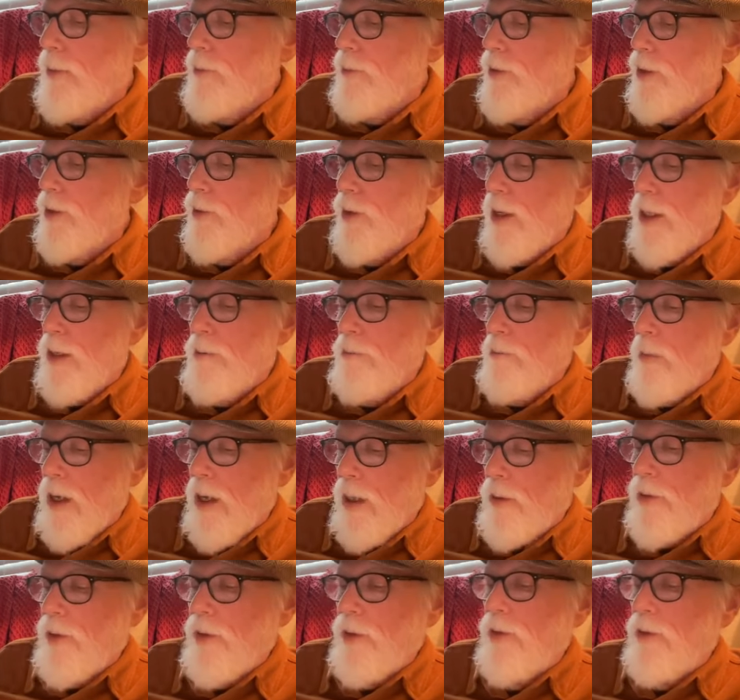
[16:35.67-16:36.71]
great
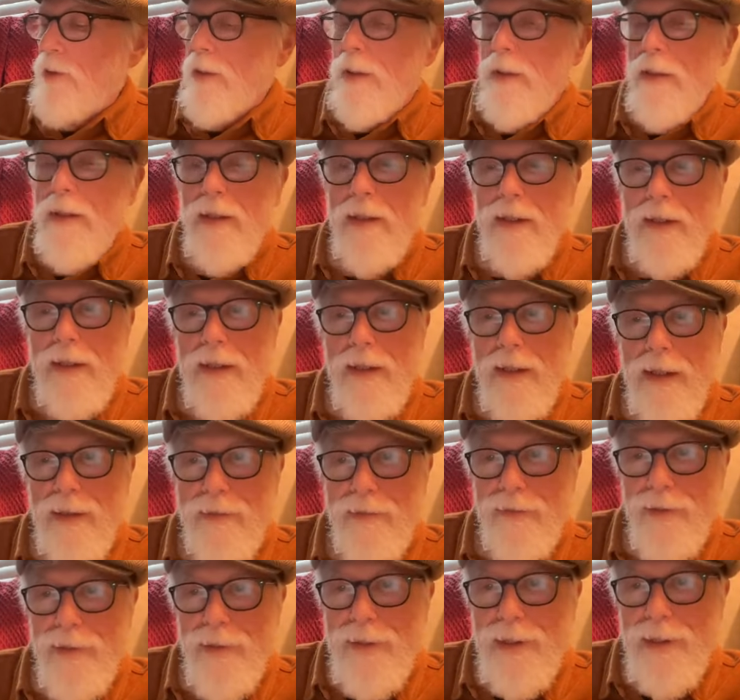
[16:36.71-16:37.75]
mother of
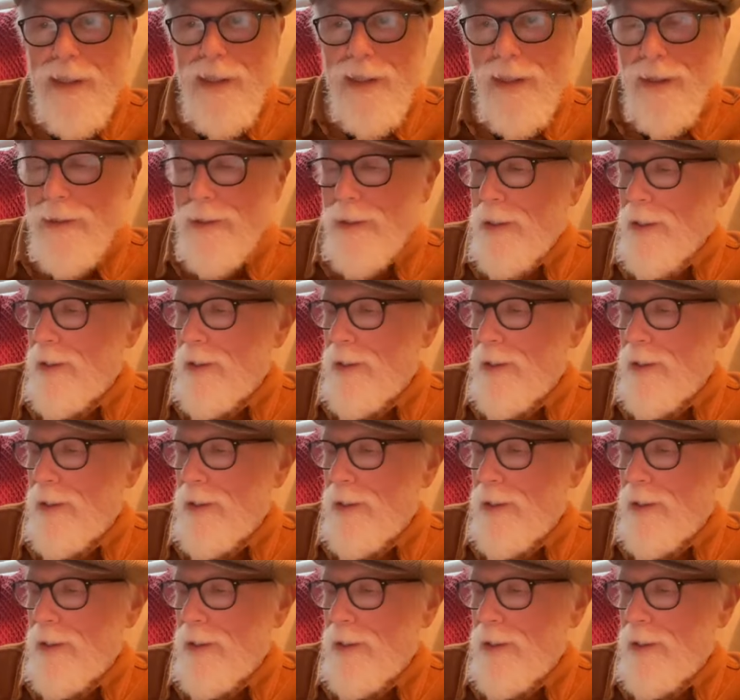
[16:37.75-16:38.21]
fertility.